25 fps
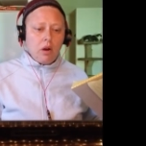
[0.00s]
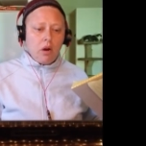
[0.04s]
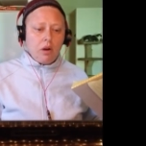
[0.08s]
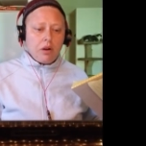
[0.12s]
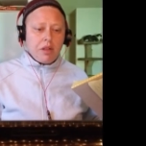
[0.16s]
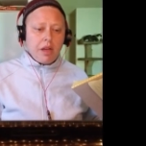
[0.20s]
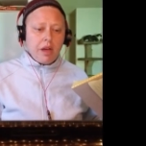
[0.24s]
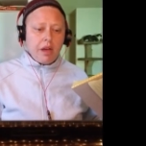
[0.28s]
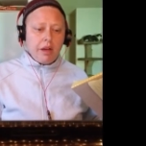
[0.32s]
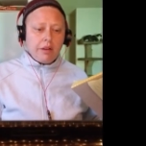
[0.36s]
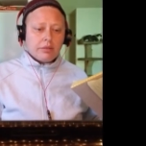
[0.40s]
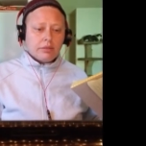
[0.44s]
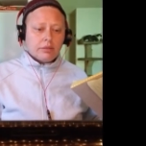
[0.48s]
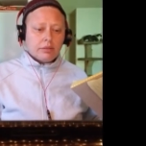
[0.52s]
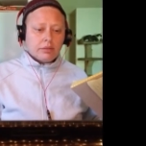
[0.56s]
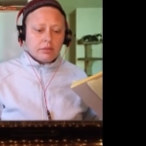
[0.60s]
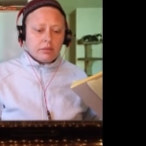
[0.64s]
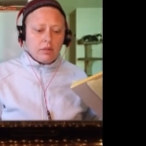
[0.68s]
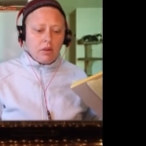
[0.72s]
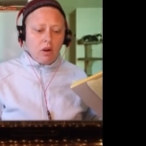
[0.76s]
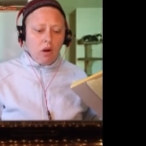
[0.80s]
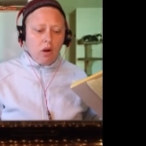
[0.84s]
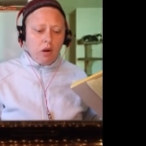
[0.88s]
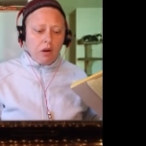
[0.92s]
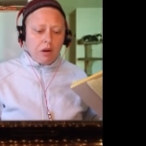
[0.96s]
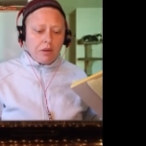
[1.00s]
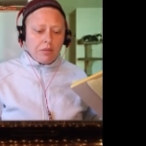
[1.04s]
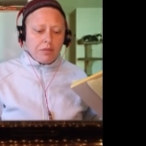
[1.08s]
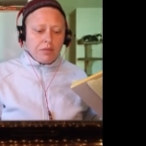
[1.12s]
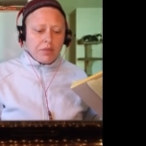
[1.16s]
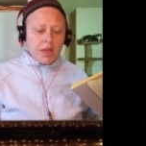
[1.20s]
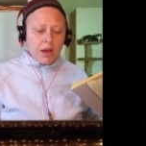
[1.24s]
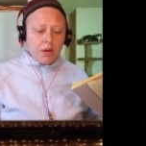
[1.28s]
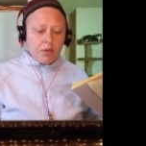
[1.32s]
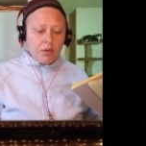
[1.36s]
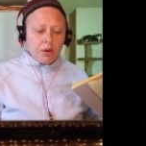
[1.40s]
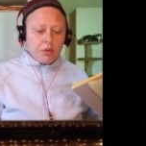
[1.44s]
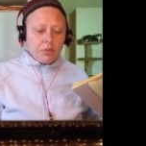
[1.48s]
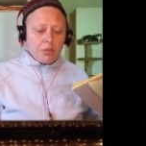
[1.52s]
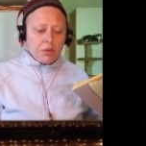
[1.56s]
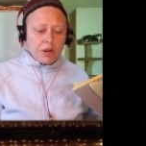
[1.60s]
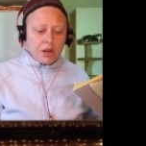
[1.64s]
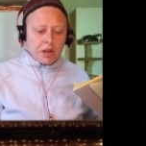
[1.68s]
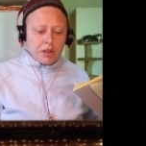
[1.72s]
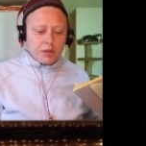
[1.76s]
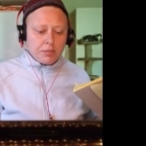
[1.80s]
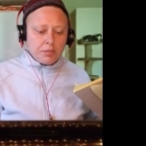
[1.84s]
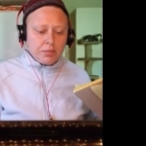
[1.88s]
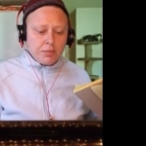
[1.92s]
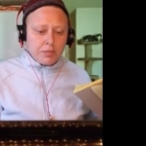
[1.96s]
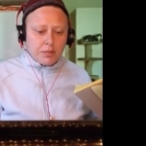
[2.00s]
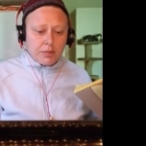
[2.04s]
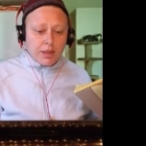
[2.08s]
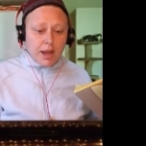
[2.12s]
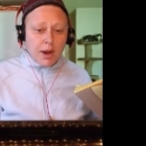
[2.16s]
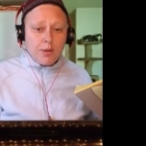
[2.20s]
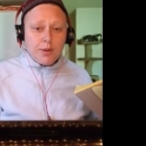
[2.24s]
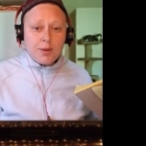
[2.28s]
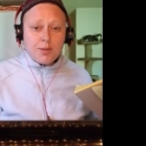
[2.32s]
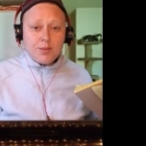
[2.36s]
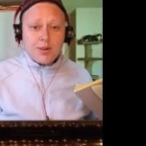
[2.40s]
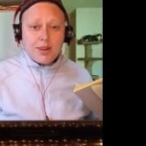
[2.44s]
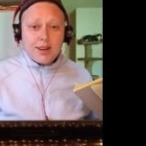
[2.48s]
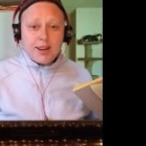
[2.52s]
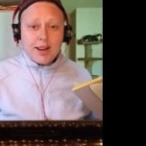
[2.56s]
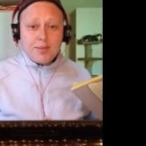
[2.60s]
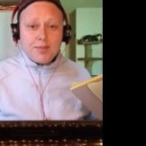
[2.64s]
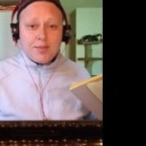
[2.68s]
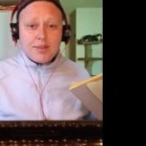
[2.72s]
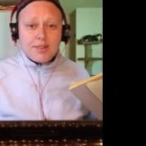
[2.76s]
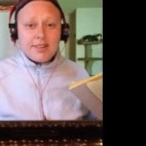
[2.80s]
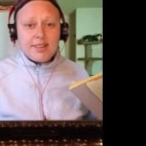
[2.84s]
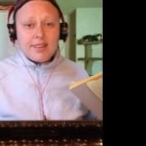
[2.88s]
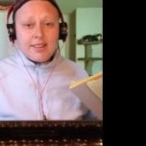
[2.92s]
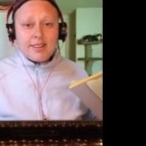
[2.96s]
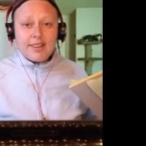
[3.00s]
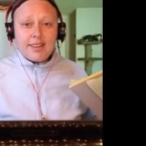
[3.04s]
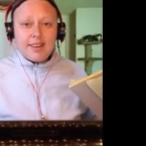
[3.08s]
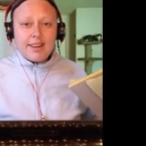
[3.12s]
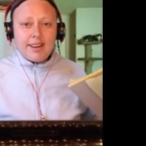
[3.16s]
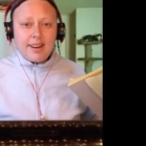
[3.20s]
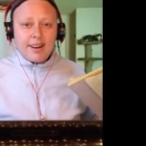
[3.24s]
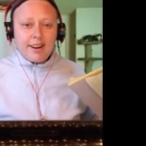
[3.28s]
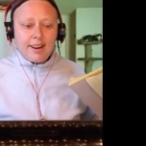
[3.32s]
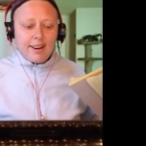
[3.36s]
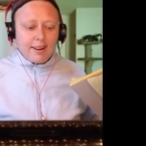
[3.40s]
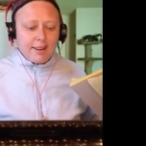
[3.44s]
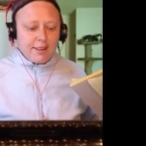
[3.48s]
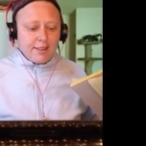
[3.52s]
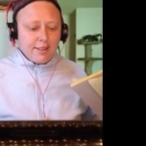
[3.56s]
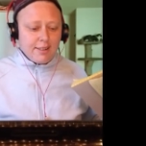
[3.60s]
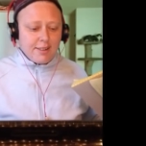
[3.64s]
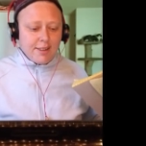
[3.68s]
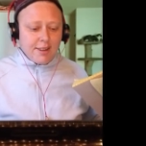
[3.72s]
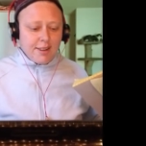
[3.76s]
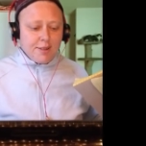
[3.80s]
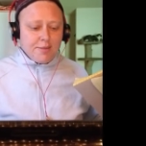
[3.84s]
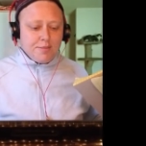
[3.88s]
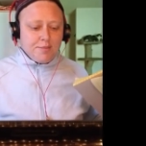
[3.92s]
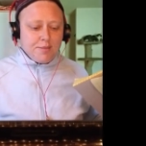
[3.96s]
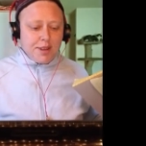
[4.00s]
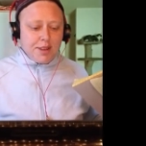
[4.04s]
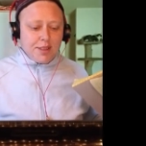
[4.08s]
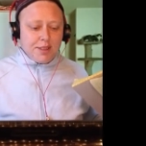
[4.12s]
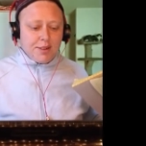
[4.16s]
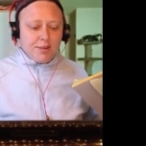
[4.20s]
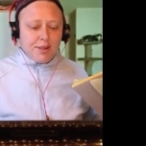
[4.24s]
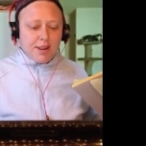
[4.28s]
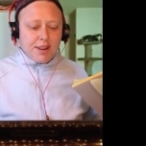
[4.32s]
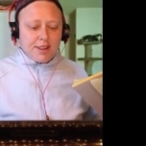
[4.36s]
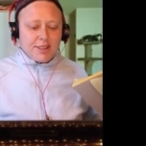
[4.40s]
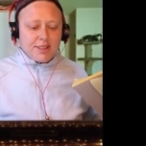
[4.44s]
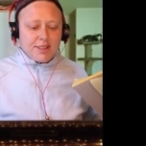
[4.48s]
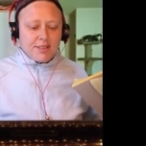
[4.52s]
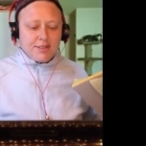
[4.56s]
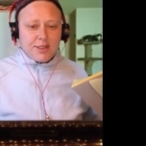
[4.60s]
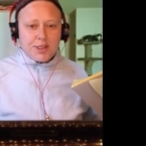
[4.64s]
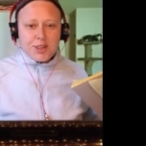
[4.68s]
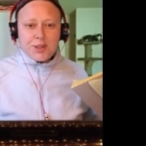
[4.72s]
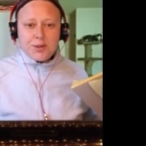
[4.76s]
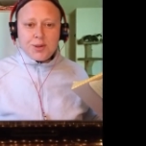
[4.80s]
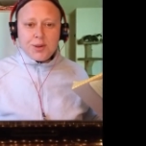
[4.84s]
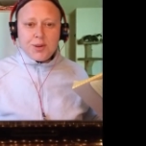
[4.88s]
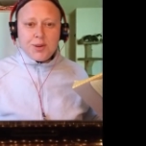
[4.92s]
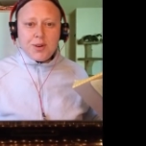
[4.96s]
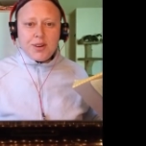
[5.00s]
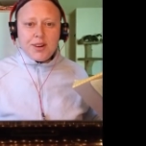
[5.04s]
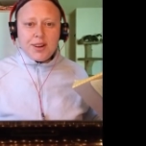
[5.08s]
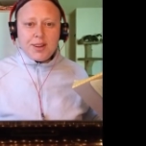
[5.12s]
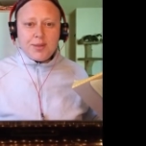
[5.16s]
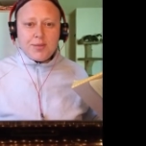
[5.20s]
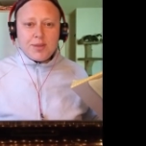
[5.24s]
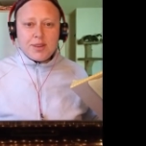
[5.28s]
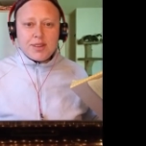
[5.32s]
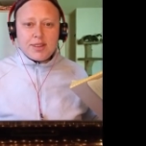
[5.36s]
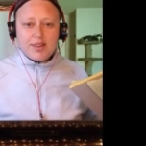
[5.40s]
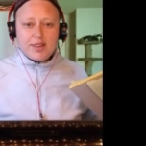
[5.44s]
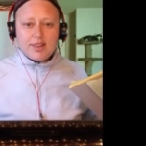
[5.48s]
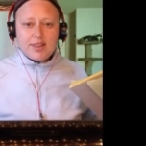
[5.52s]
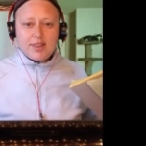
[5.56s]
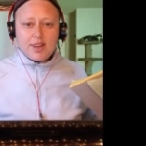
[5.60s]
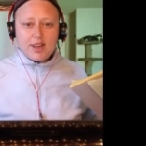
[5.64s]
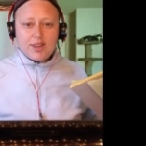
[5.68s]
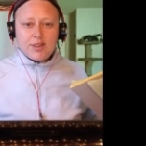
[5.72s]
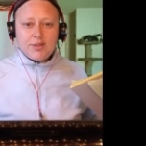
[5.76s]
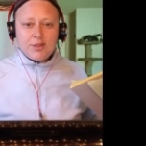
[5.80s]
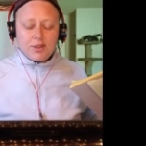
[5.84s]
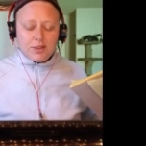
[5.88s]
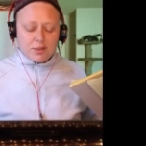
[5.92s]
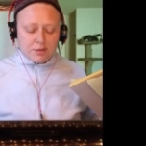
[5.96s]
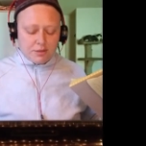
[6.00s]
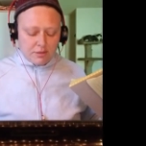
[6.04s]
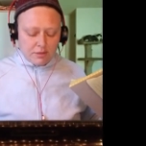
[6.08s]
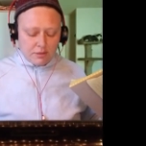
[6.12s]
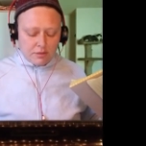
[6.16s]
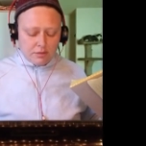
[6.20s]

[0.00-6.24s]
yeah. That one went up into the air. May the rest of this recording be successful.